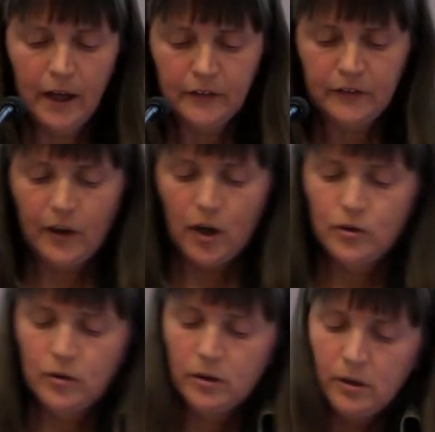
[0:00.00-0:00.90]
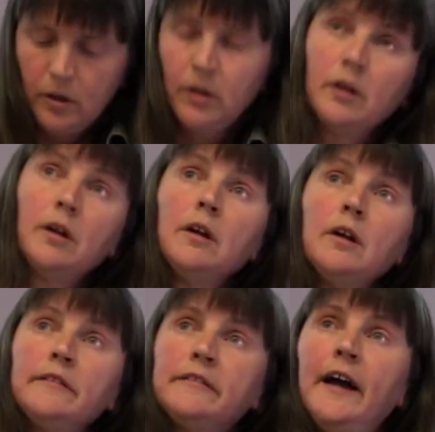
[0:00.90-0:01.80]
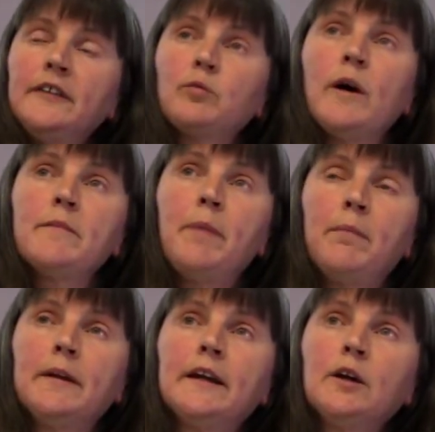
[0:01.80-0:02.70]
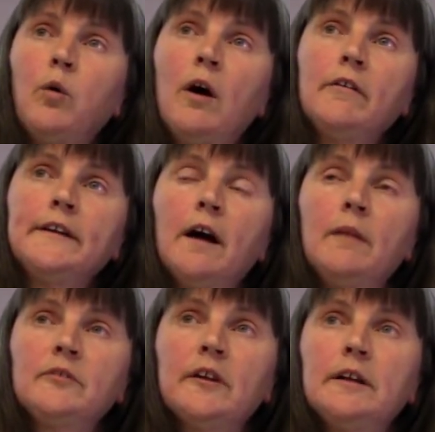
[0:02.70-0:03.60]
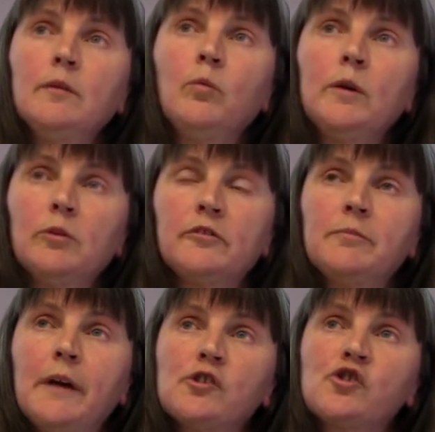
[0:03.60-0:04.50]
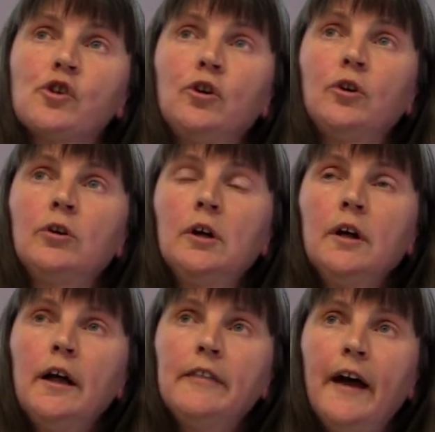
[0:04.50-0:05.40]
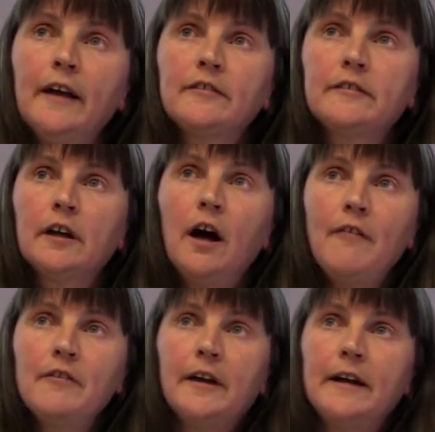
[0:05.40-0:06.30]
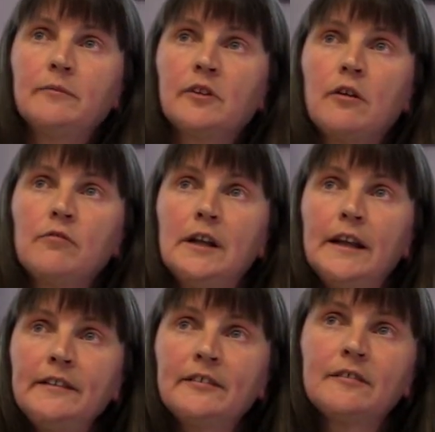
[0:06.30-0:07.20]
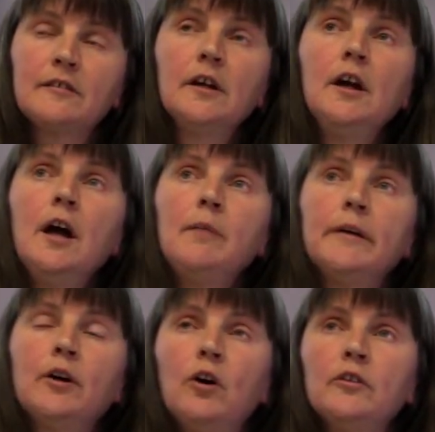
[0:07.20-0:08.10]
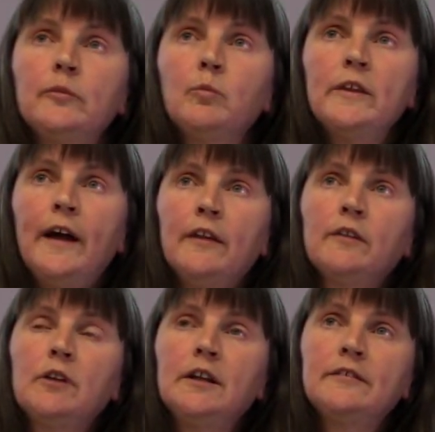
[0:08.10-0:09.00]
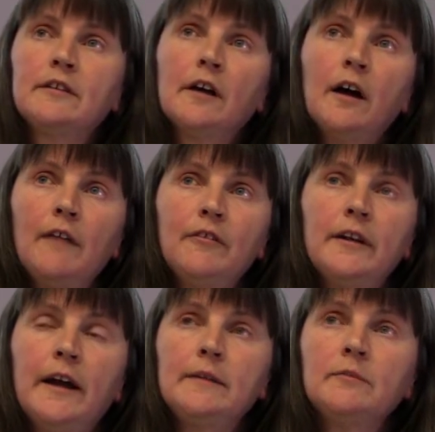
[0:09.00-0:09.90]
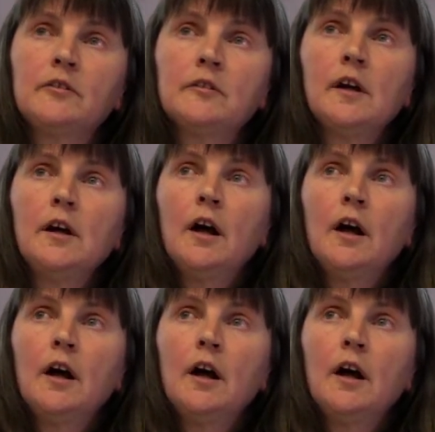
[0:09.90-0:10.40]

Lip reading: So that's where the public inquiry comes in. We want to make sure that the cover names are released, because without the release of the cover names,